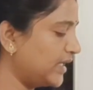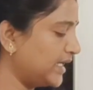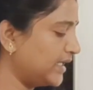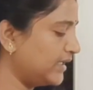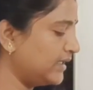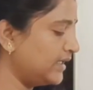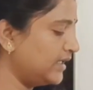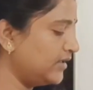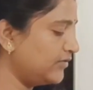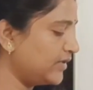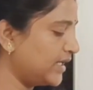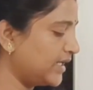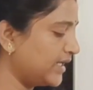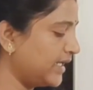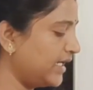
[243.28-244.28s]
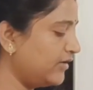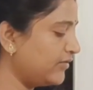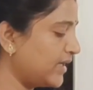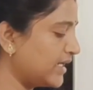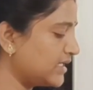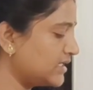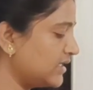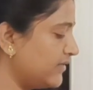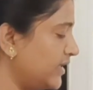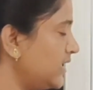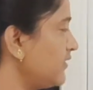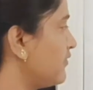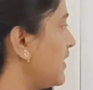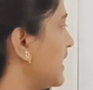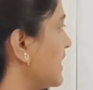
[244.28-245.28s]
49, 48,
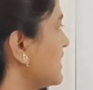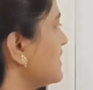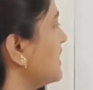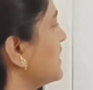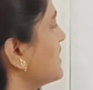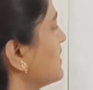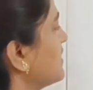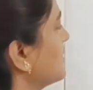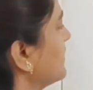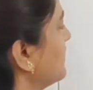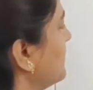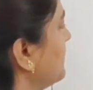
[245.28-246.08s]
47, 46.